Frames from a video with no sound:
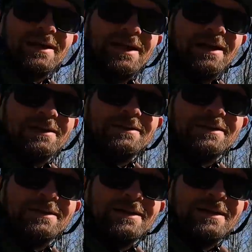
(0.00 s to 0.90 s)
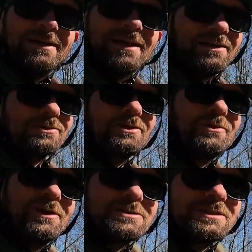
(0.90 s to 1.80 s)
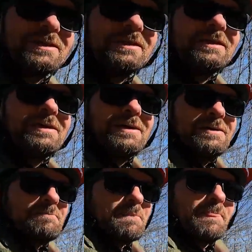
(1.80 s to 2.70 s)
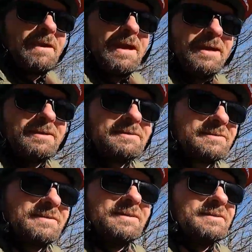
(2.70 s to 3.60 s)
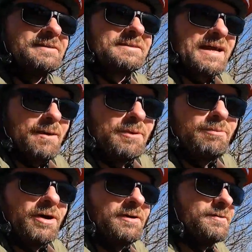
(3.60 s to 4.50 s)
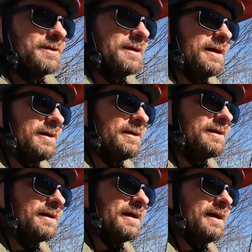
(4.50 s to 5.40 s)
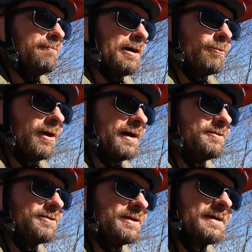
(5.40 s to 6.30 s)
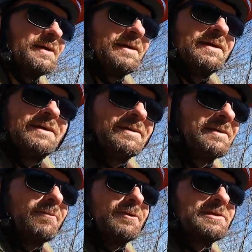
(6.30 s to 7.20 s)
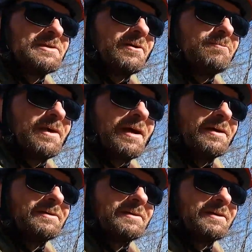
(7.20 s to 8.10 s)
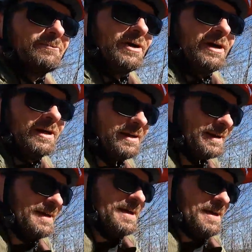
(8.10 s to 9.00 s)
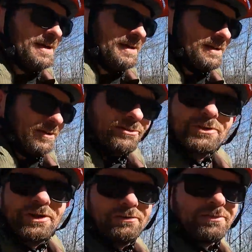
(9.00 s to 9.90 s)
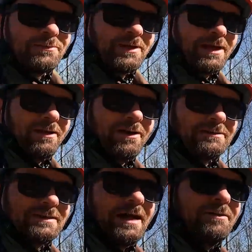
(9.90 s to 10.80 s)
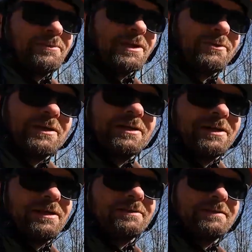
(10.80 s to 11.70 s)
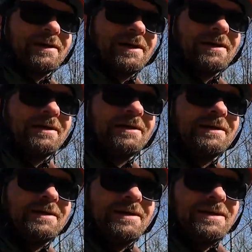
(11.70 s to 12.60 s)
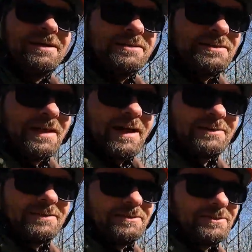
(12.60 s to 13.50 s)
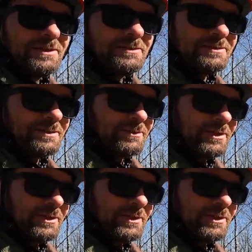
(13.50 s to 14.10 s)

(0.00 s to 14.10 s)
And that was a good question. And this is the, the sappy part of the video. And my wife is gonna be so embarrassed. But, you know, through COVID, we had a hard time. Like, we couldn't, uh, she's an ICU nurse.